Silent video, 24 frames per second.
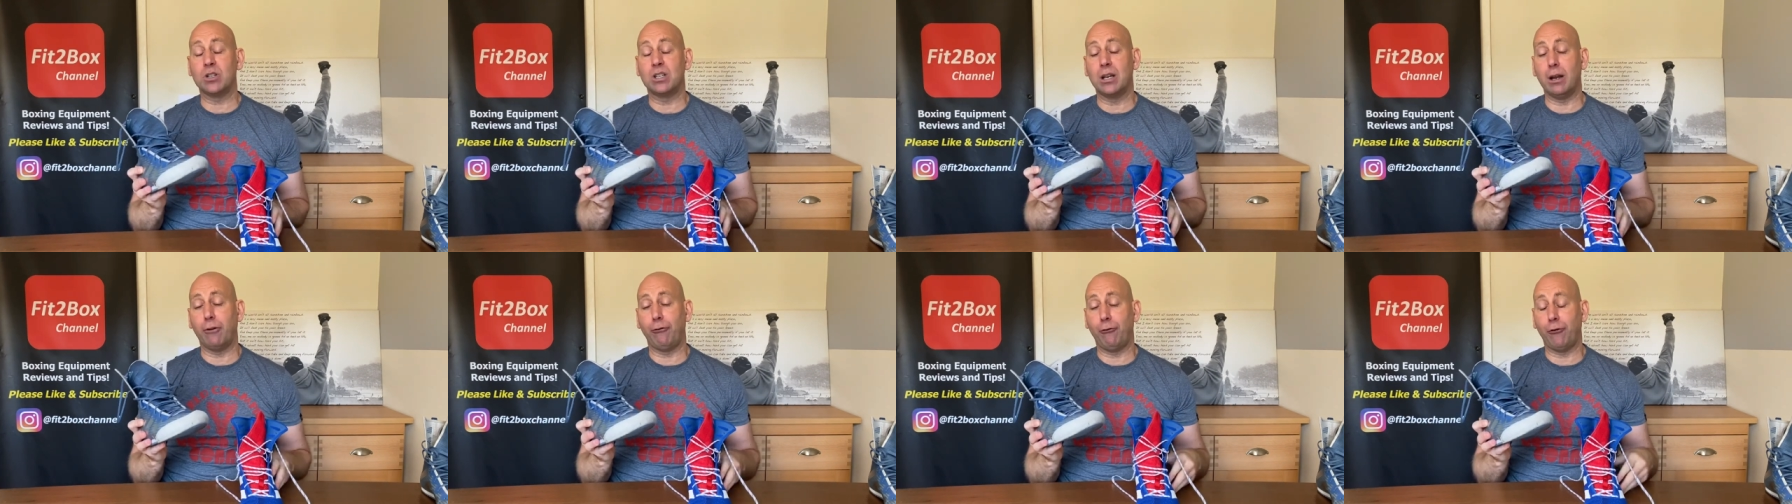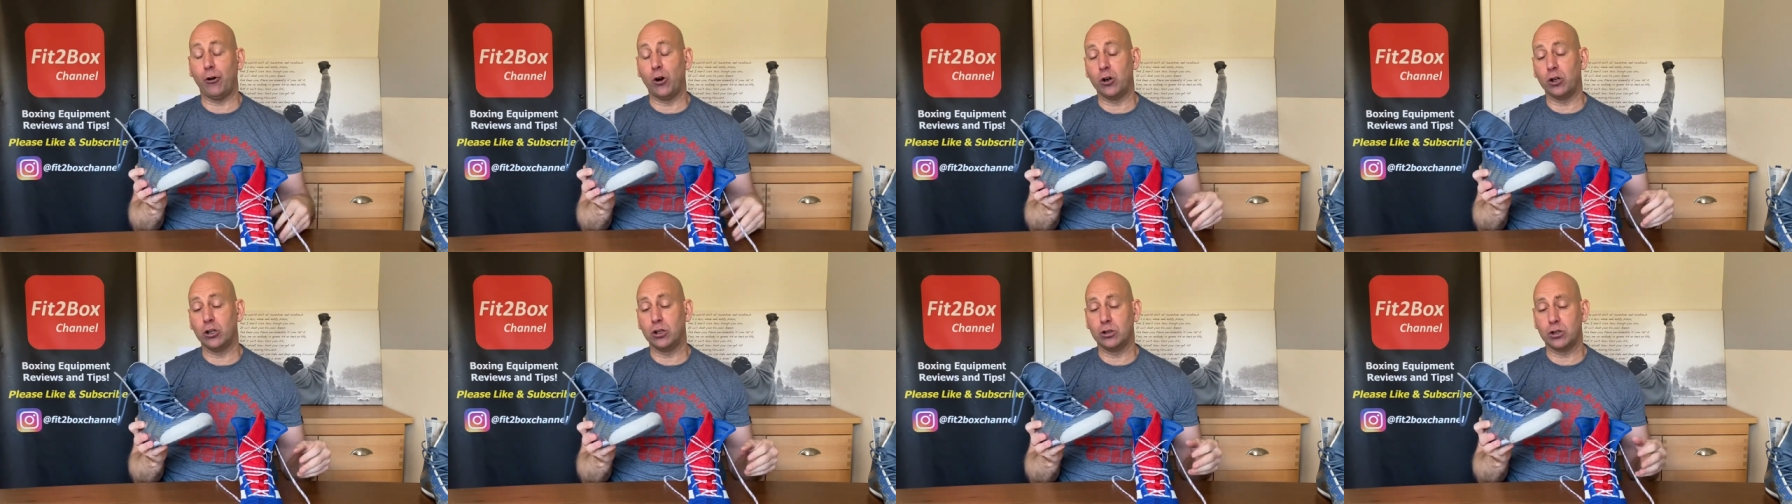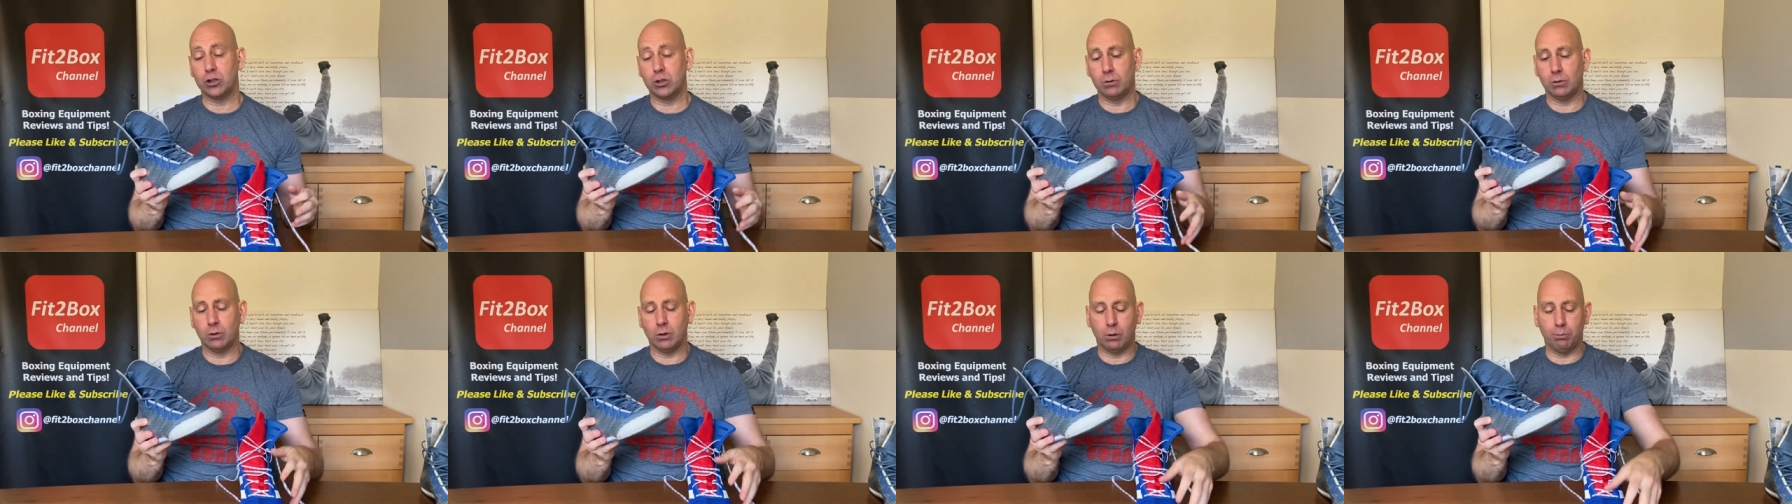difference
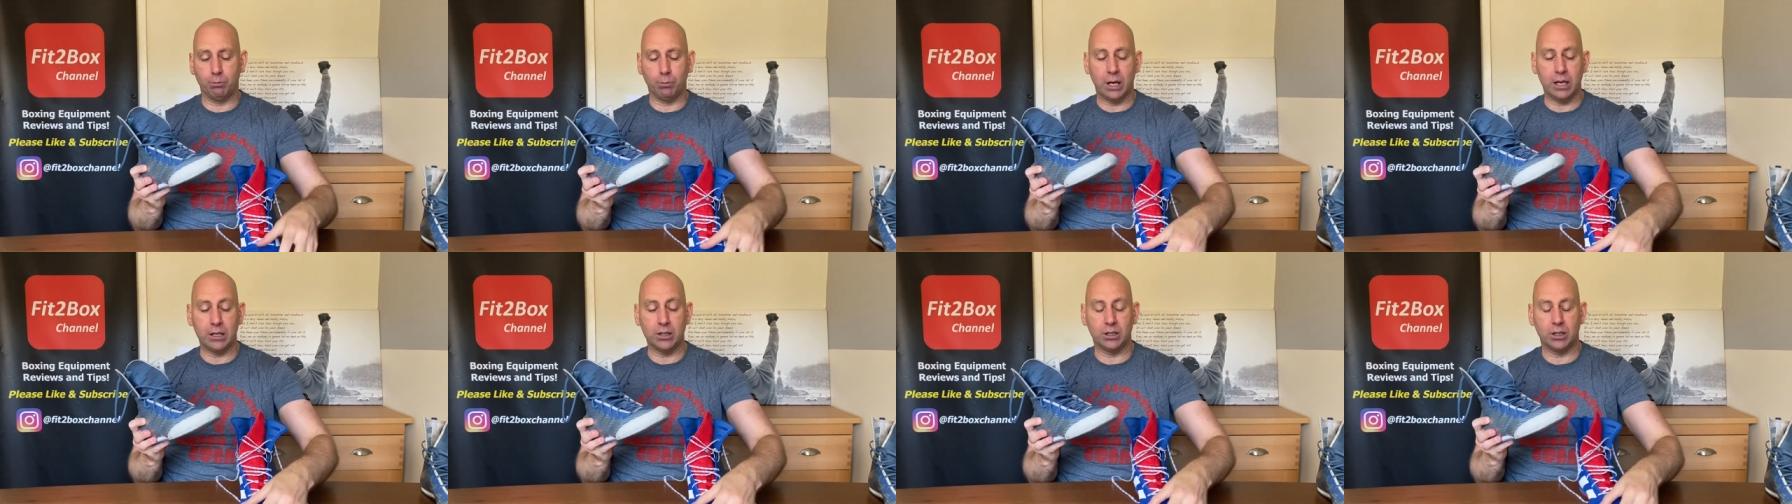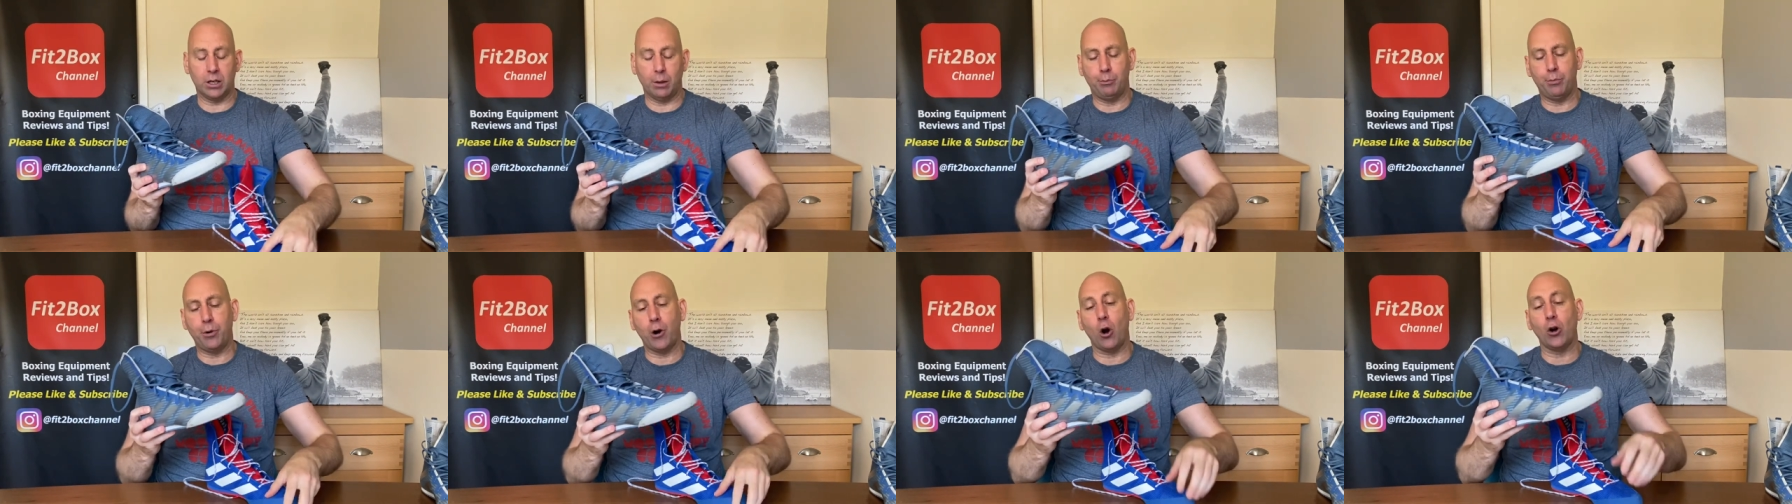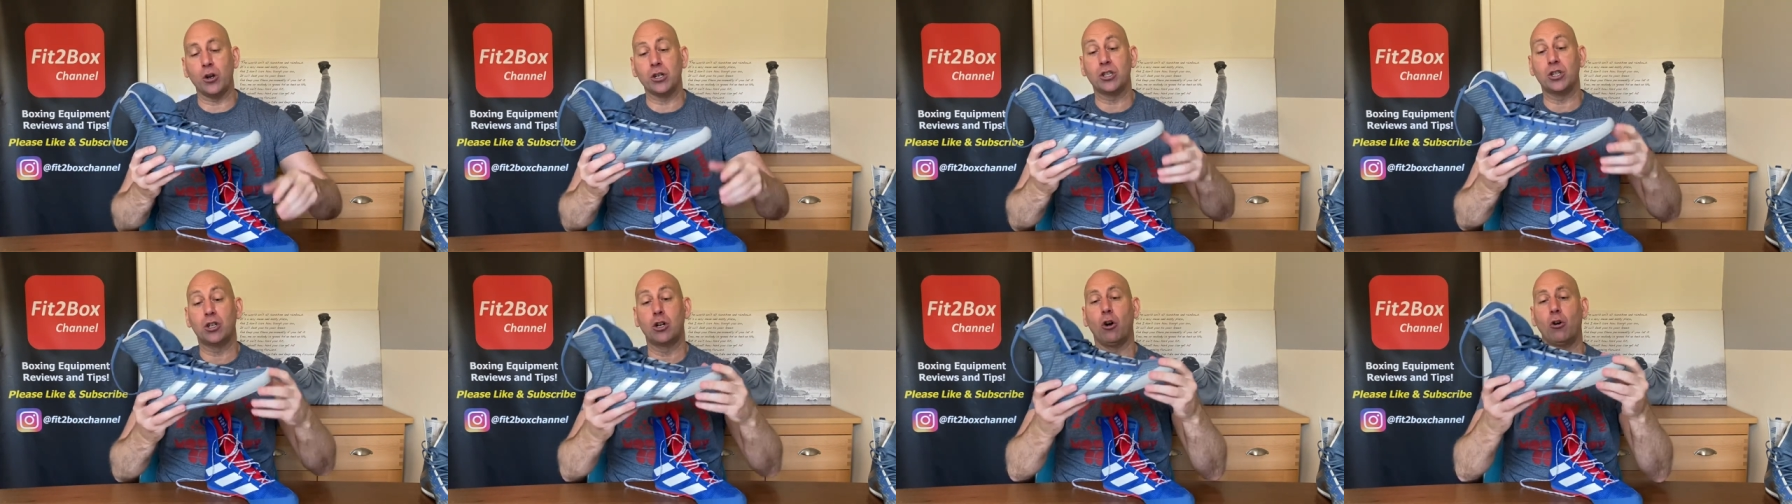in
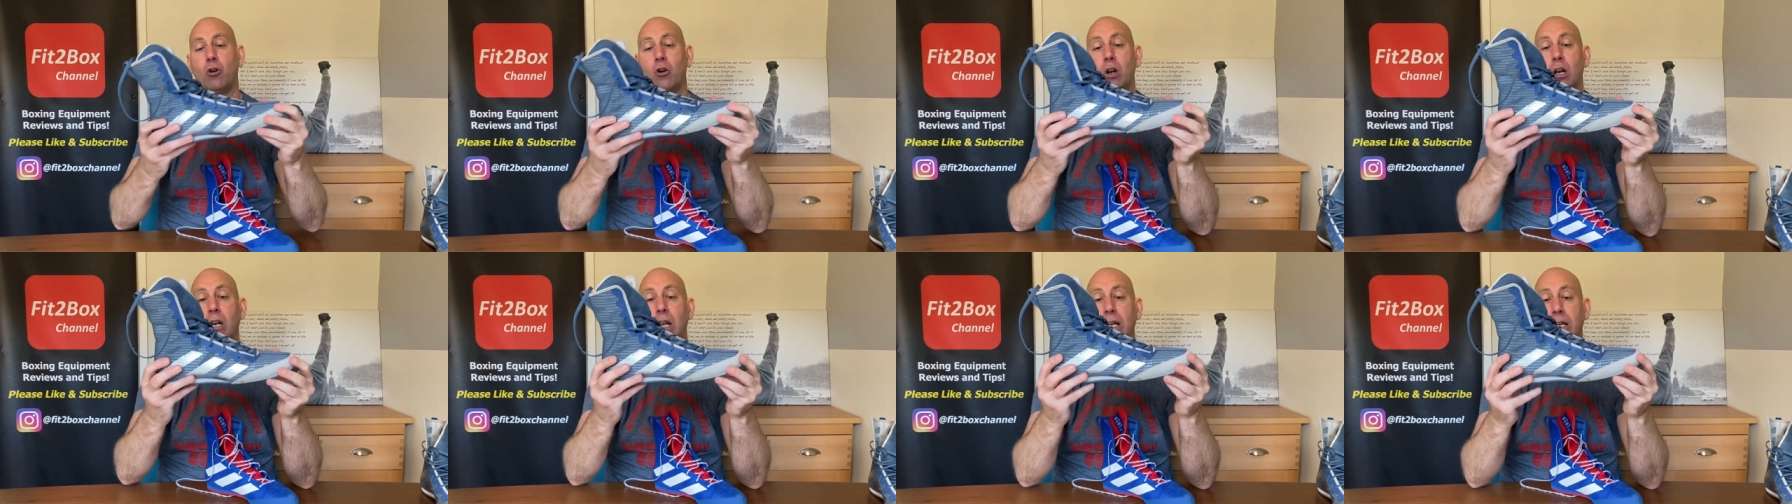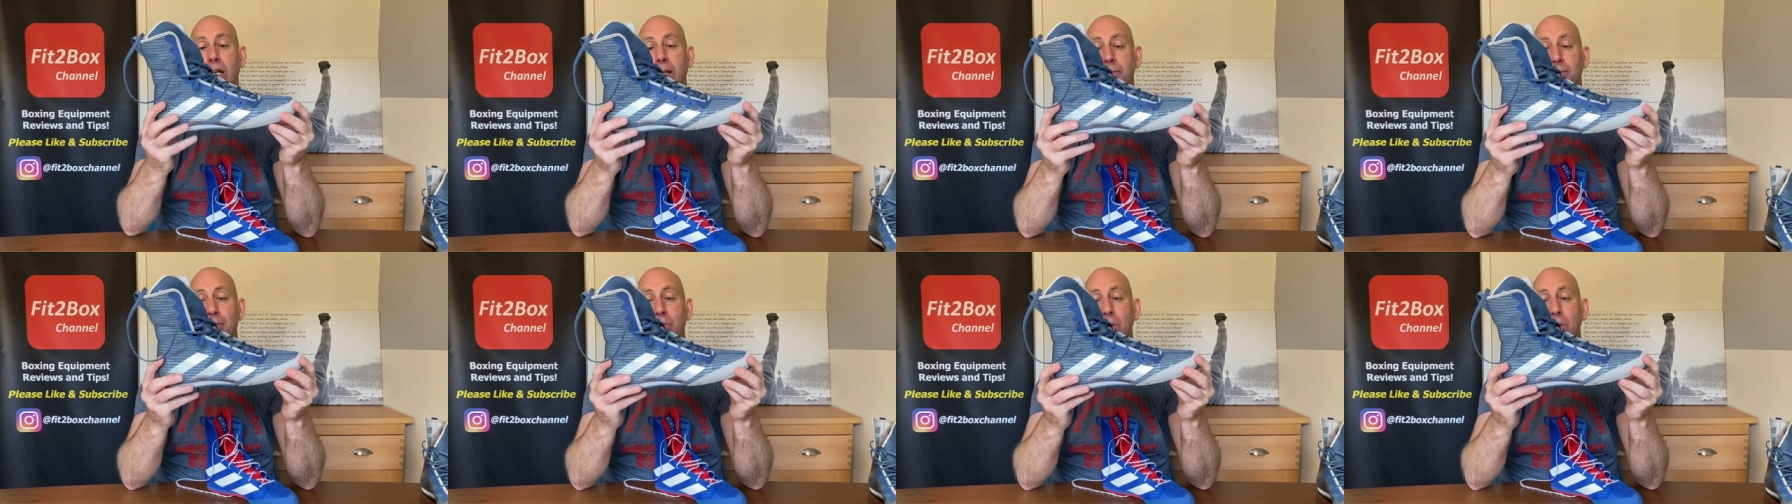price currently.